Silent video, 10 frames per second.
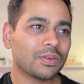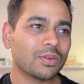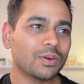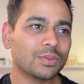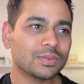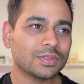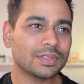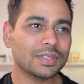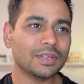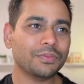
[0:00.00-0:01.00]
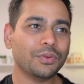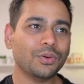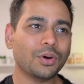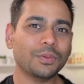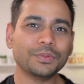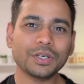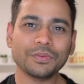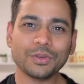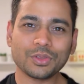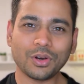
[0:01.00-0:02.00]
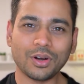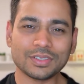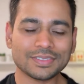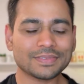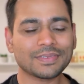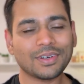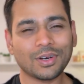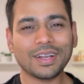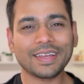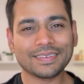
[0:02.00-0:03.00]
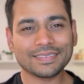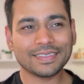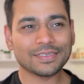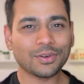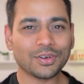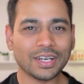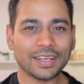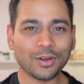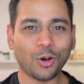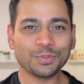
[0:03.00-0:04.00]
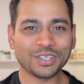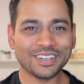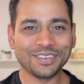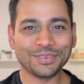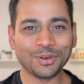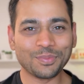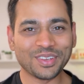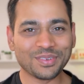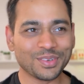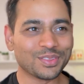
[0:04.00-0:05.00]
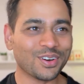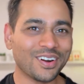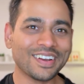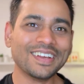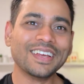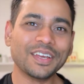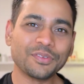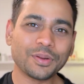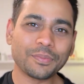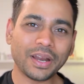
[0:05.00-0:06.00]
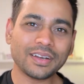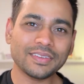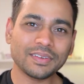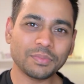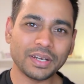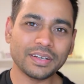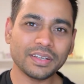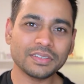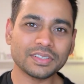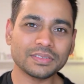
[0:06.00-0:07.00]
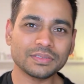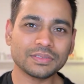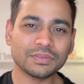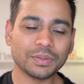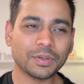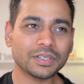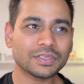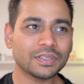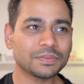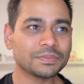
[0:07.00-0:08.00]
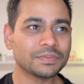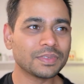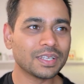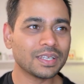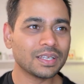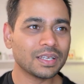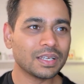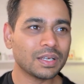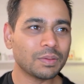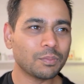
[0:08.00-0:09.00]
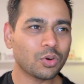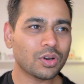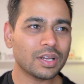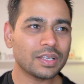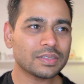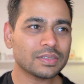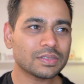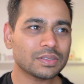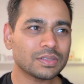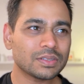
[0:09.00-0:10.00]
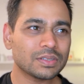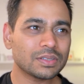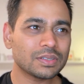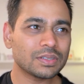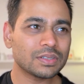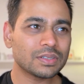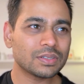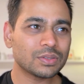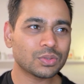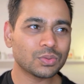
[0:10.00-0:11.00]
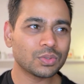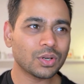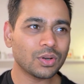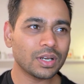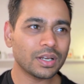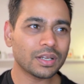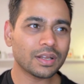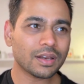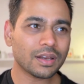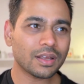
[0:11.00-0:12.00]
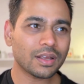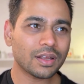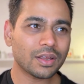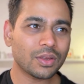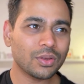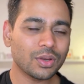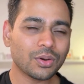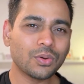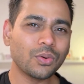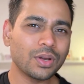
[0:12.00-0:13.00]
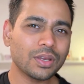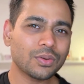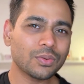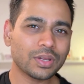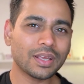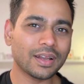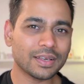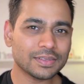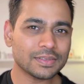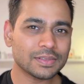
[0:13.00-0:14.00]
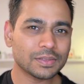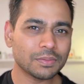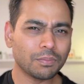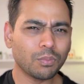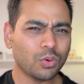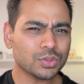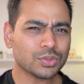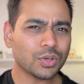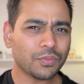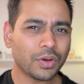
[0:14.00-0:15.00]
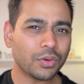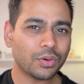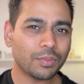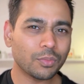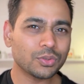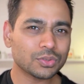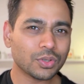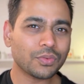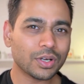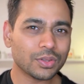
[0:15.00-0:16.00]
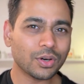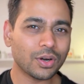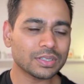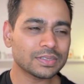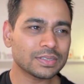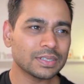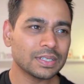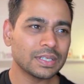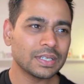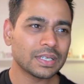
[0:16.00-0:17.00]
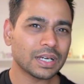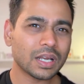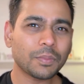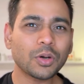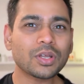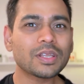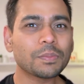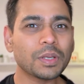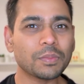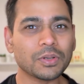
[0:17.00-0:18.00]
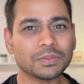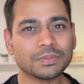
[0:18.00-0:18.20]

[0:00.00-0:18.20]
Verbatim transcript: So if you observe your thoughts, or like it's not really an option if you observe your thought, if you're practicing meditation, Vipassana, more or less sooner or later you're going to realize most of our most of our thoughts are about other people